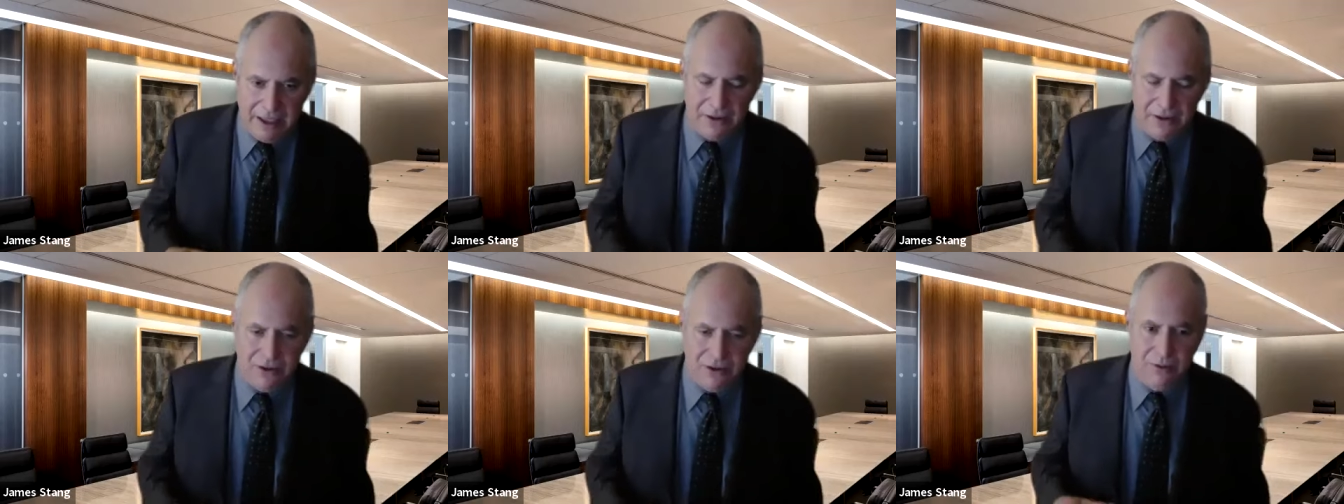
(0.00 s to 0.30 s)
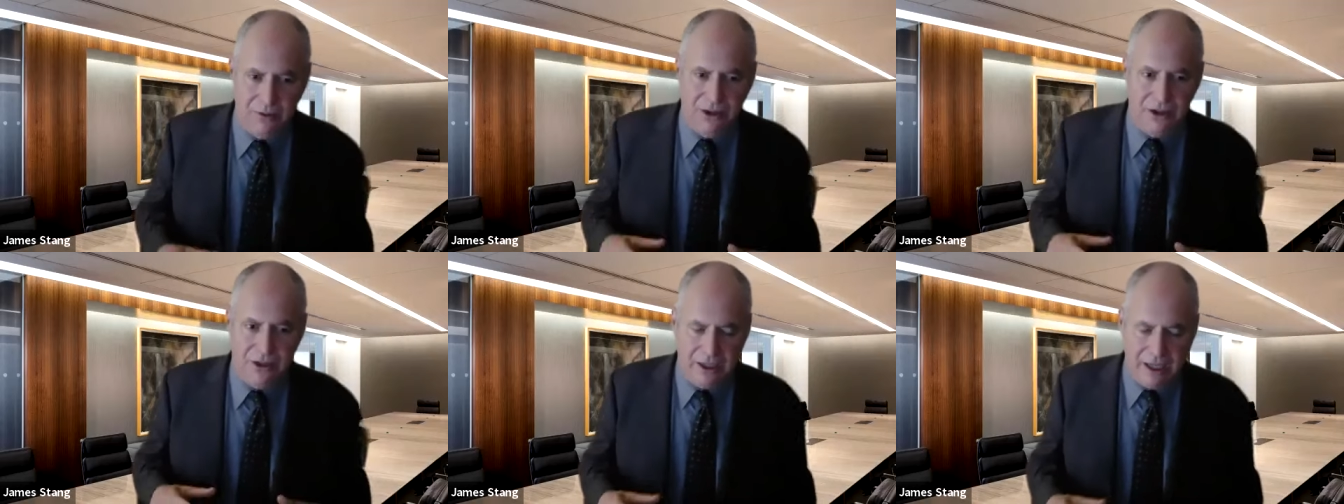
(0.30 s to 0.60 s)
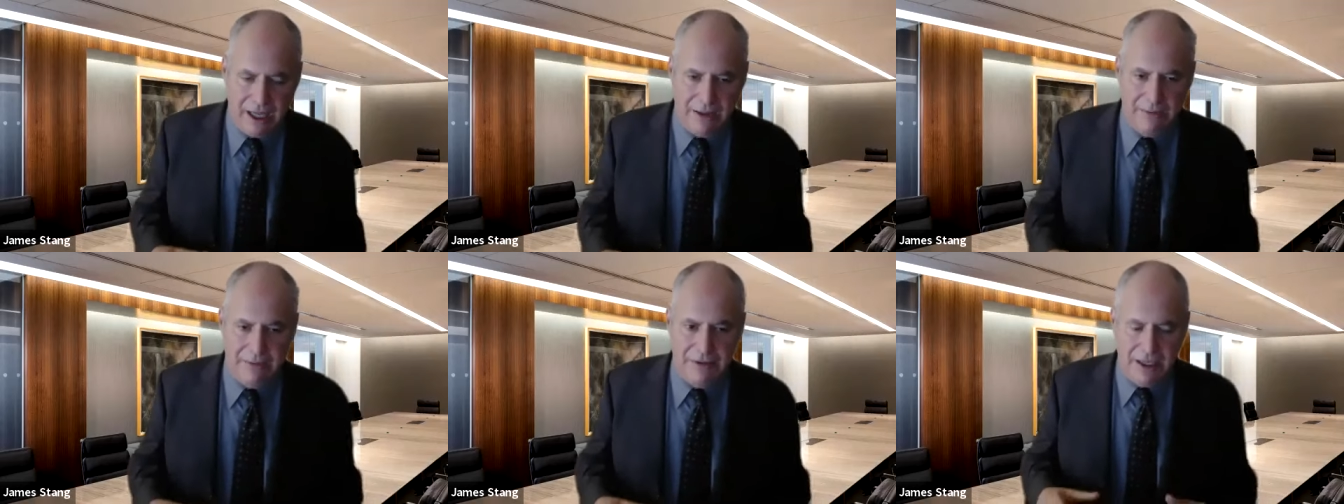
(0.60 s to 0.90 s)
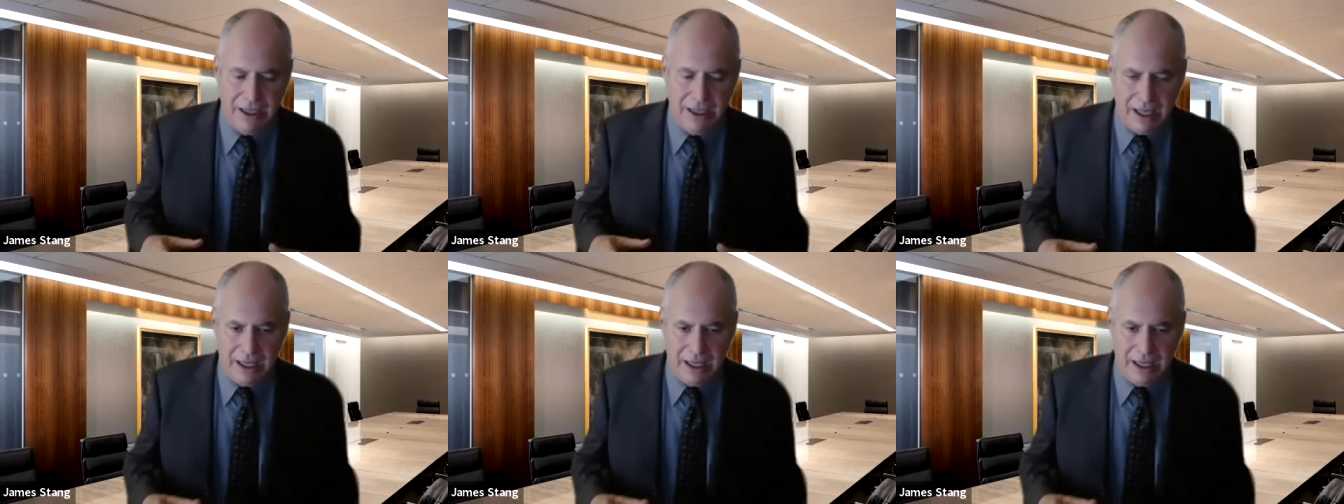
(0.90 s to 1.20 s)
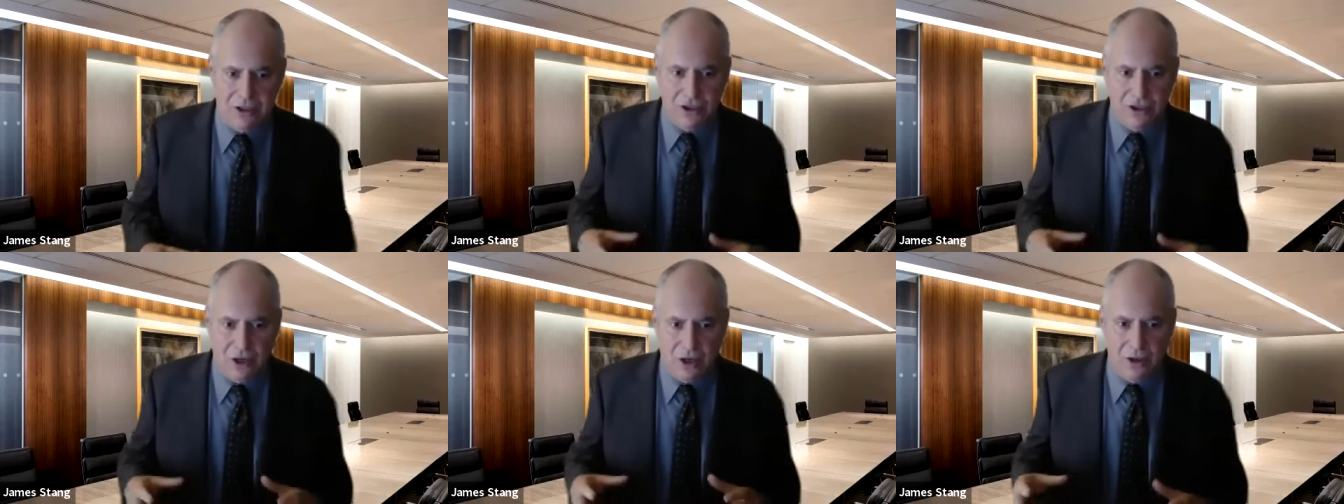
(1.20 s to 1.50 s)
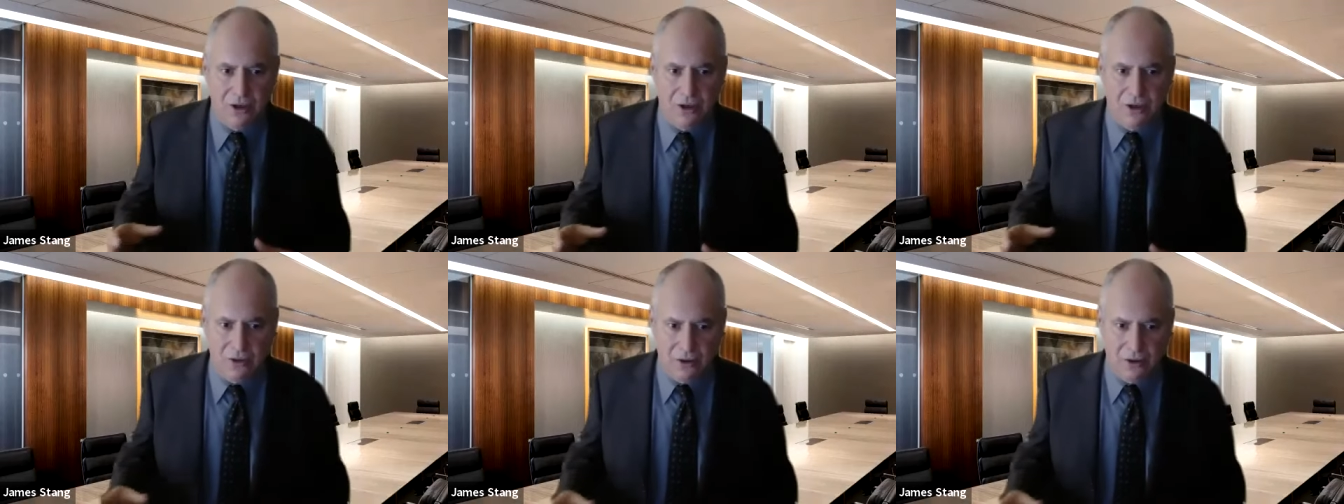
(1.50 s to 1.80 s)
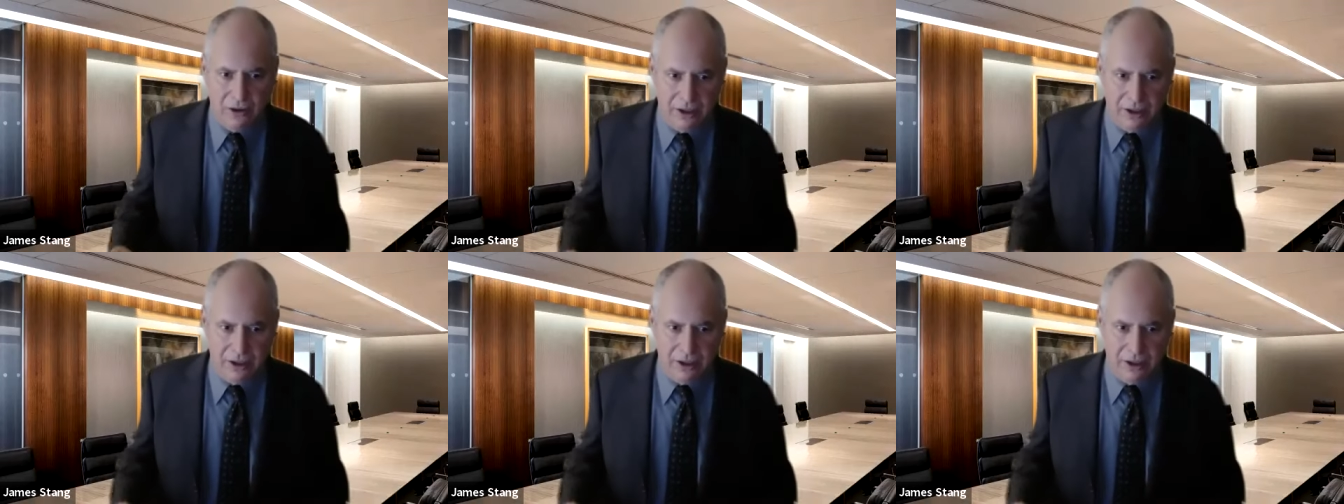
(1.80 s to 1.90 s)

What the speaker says: deals with claims against chartered